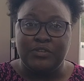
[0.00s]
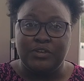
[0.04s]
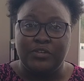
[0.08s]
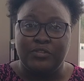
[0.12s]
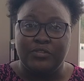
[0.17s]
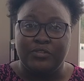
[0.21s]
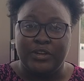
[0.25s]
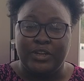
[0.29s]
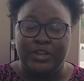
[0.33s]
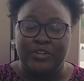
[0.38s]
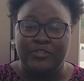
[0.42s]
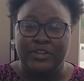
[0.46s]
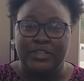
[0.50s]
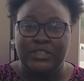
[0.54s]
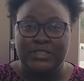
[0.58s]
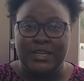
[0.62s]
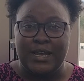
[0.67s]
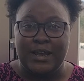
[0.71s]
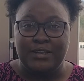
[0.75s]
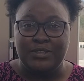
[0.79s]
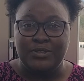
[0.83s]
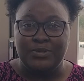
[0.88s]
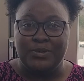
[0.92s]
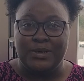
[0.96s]
free to reach
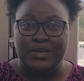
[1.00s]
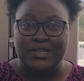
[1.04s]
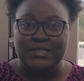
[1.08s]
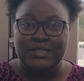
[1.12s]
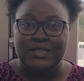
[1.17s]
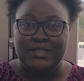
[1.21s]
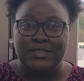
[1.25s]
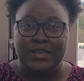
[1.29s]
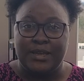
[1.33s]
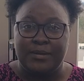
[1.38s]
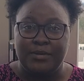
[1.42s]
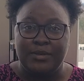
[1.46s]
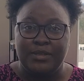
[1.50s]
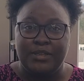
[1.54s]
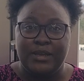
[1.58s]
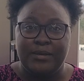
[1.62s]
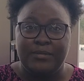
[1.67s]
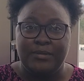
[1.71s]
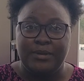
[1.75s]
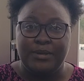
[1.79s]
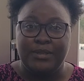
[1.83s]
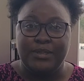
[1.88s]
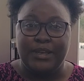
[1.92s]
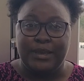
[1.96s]
out to us at
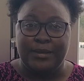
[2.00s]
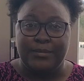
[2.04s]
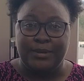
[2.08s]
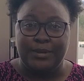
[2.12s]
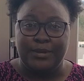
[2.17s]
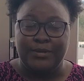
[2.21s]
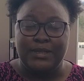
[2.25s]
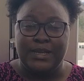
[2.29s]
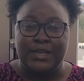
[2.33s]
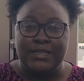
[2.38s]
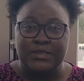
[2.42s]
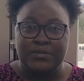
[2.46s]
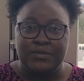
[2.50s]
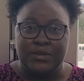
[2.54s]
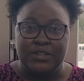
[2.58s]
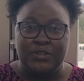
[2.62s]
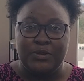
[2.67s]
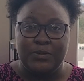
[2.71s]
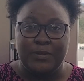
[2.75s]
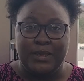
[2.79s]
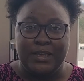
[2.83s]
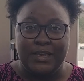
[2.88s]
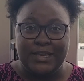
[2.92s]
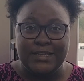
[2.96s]

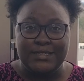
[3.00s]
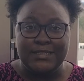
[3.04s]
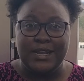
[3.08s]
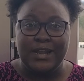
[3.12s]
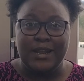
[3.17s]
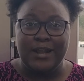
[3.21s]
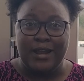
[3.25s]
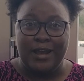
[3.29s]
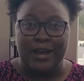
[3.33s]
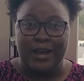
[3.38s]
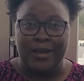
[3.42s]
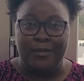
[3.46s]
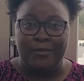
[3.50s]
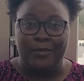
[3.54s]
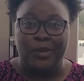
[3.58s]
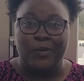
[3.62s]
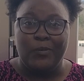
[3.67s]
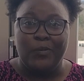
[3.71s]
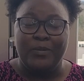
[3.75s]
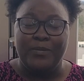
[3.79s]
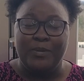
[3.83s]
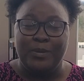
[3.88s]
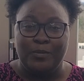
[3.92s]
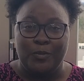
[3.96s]
www.smithdominguez.com, and
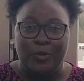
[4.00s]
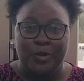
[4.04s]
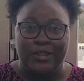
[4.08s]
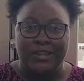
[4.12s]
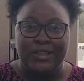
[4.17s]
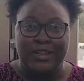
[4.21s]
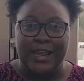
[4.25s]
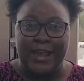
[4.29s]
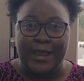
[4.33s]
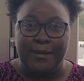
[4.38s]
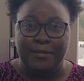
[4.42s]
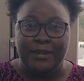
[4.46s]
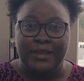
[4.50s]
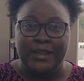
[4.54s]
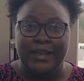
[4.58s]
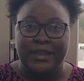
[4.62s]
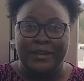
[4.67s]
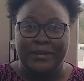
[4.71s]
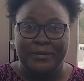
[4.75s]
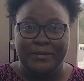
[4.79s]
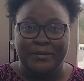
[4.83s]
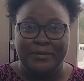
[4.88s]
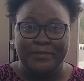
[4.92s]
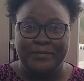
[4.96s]
we'll be more than happy to help.